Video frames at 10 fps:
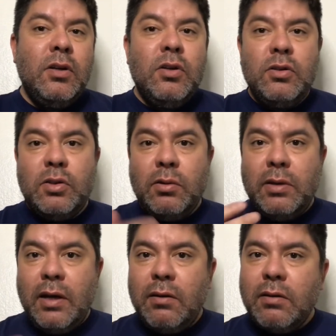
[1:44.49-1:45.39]
So
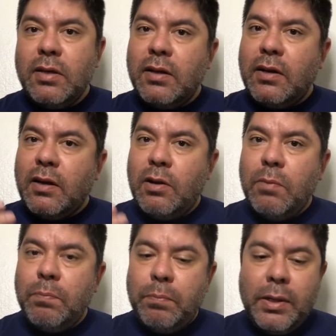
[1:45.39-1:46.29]
there looks like there
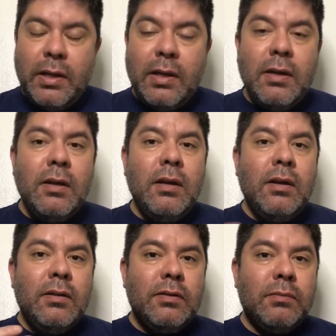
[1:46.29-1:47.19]
could be
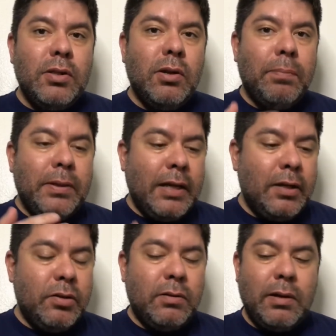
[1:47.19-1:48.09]
some sort of
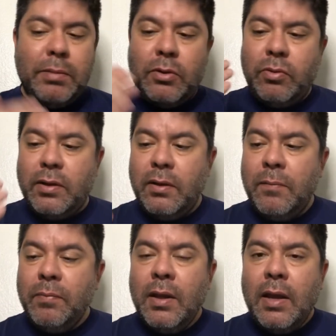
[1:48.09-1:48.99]
potential there between
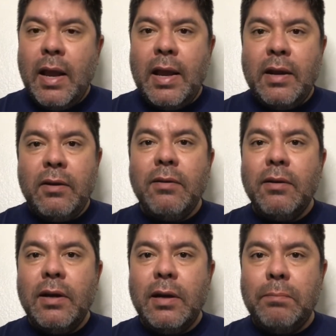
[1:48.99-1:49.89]
Ankr
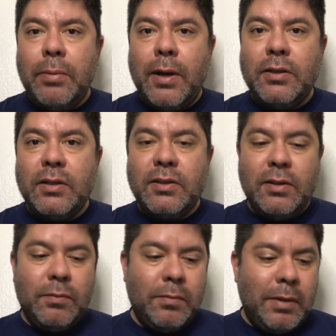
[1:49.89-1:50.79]
and Project Serum.